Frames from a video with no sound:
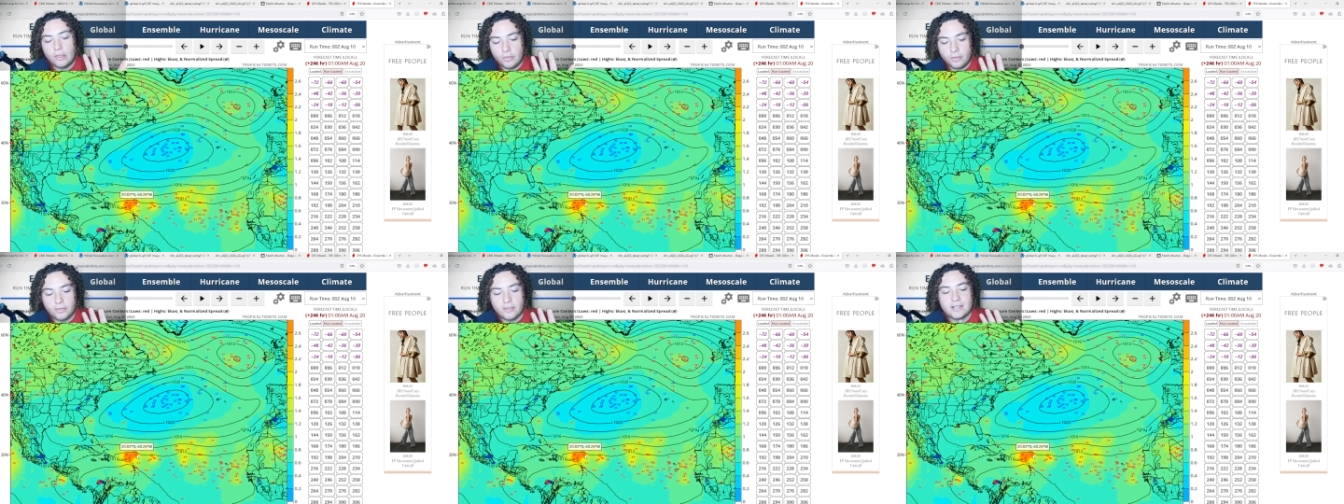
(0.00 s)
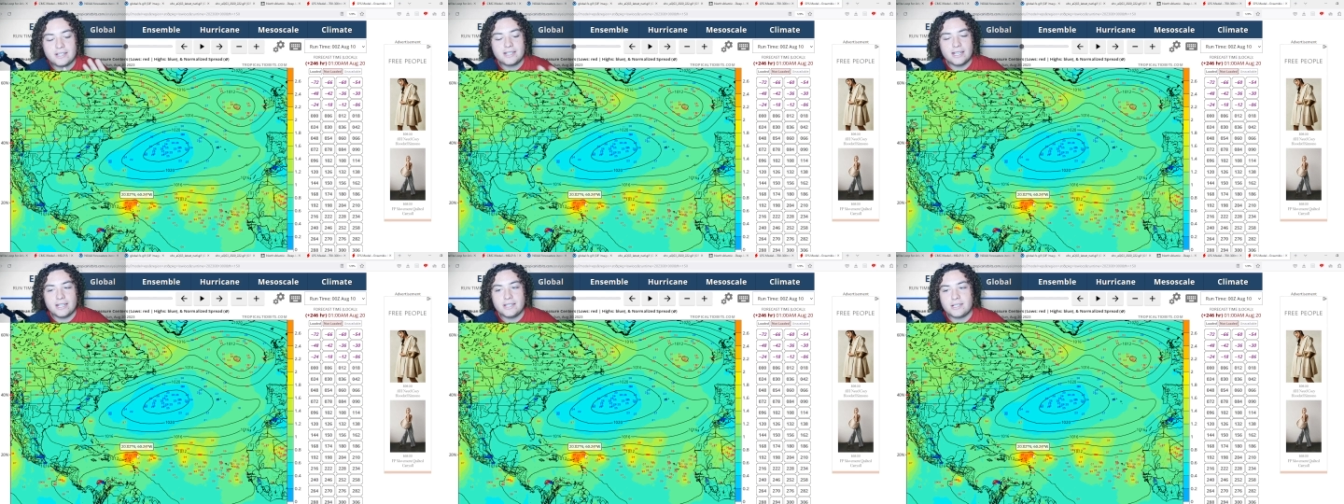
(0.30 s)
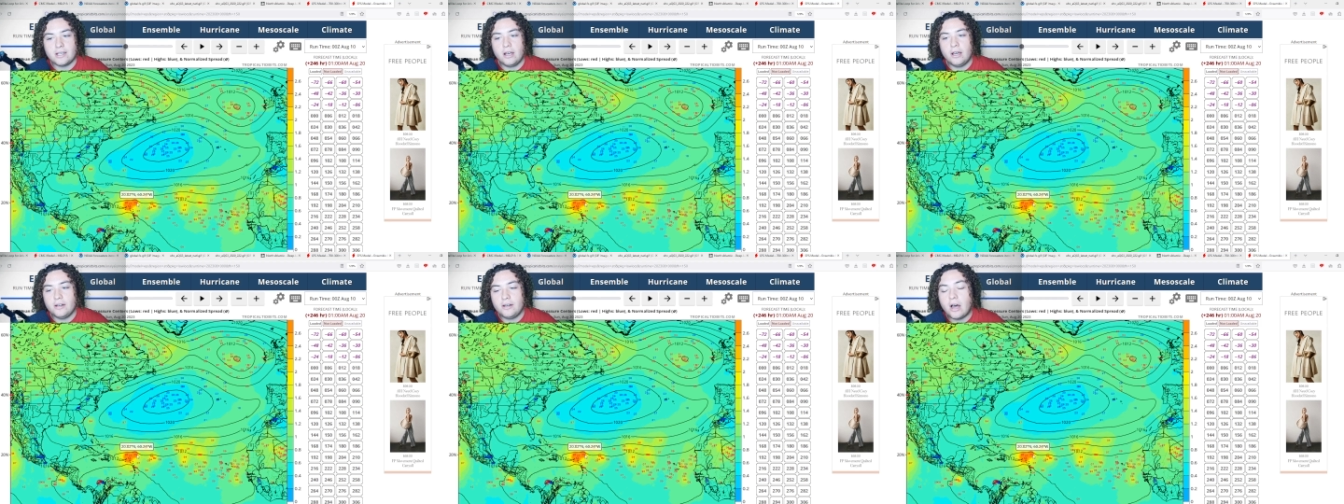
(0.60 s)
this
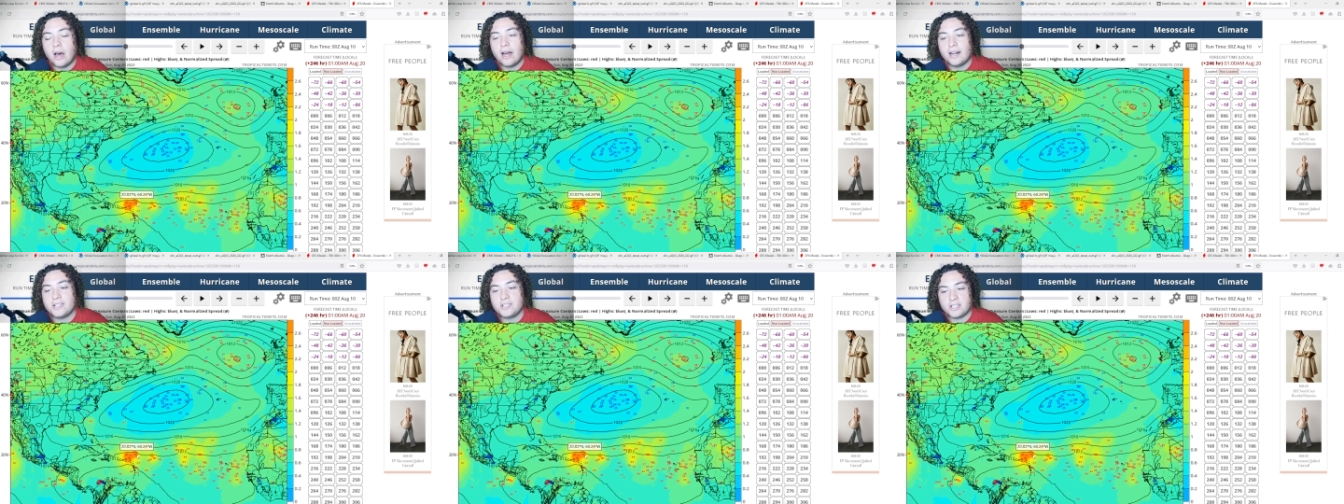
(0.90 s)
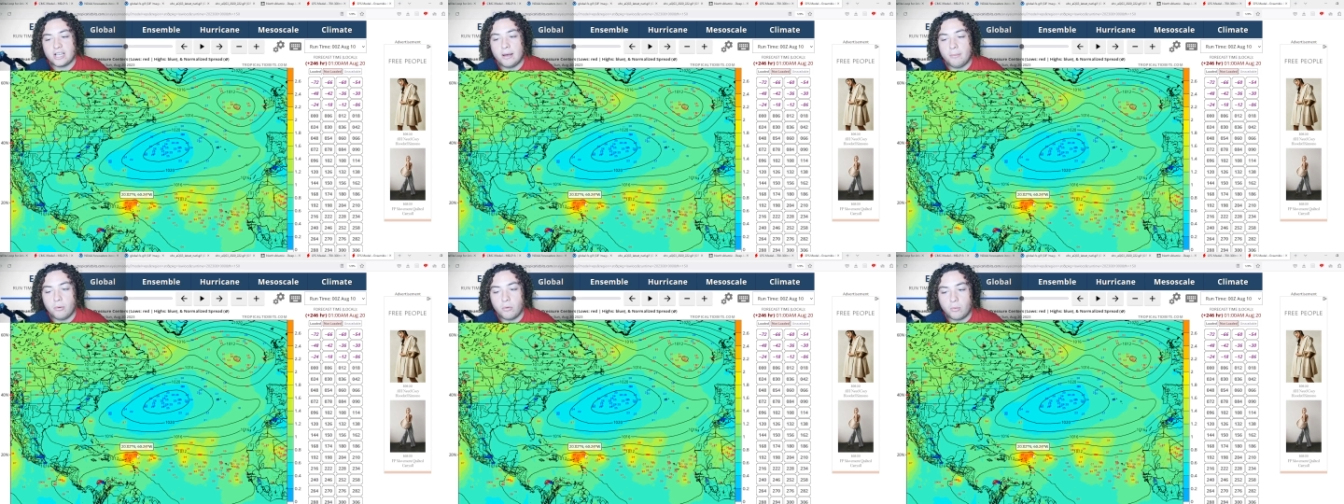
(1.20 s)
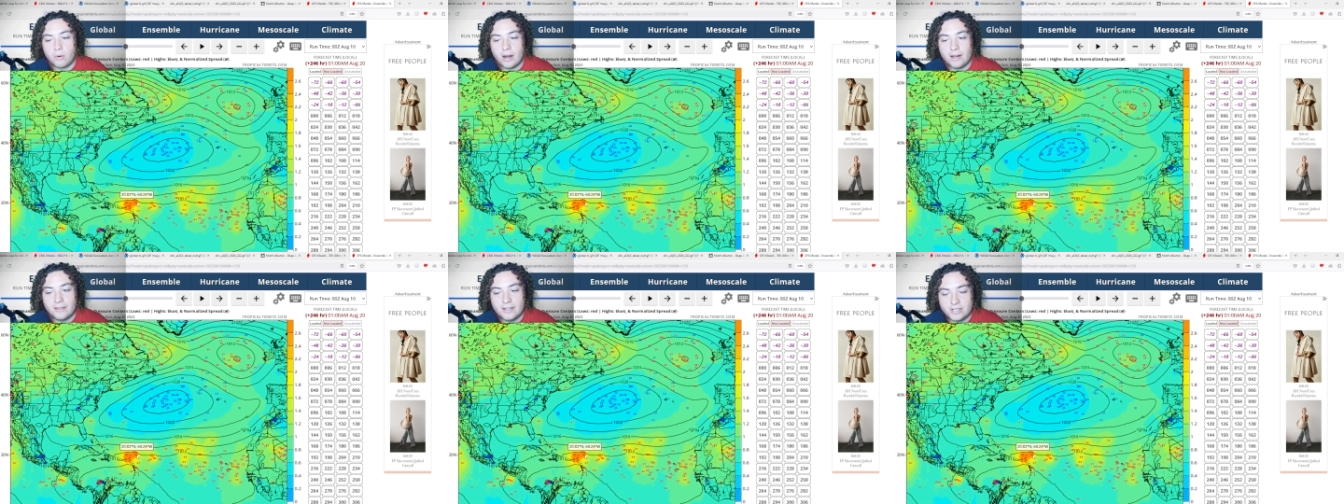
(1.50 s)
is an ensemble
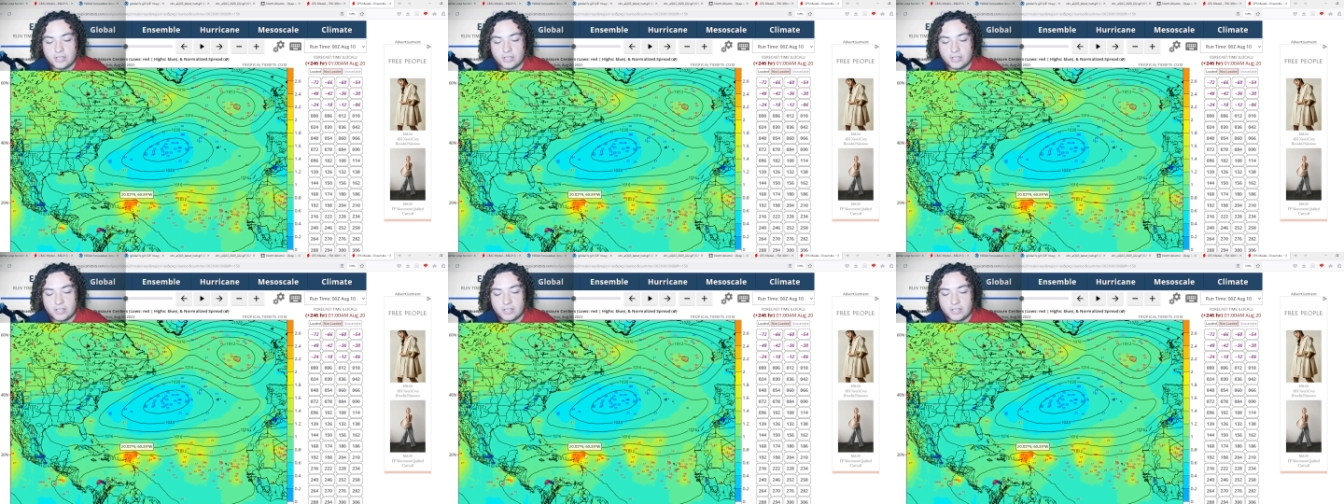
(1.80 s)
run.